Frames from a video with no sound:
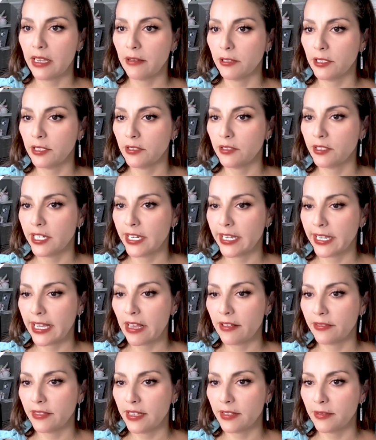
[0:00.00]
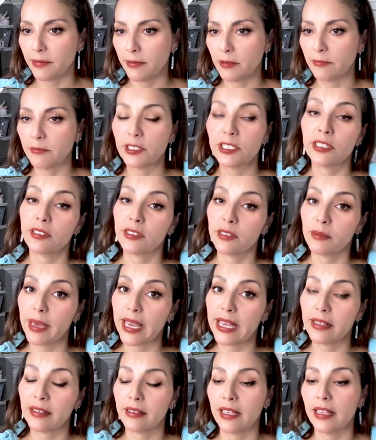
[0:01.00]
I want to check out this one, which is the
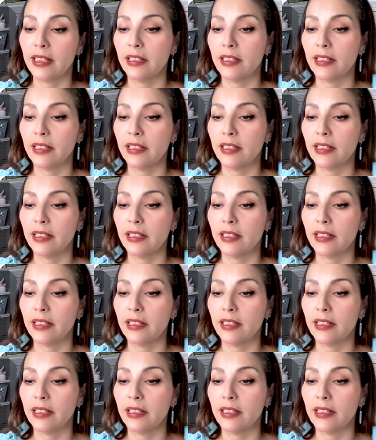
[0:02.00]
best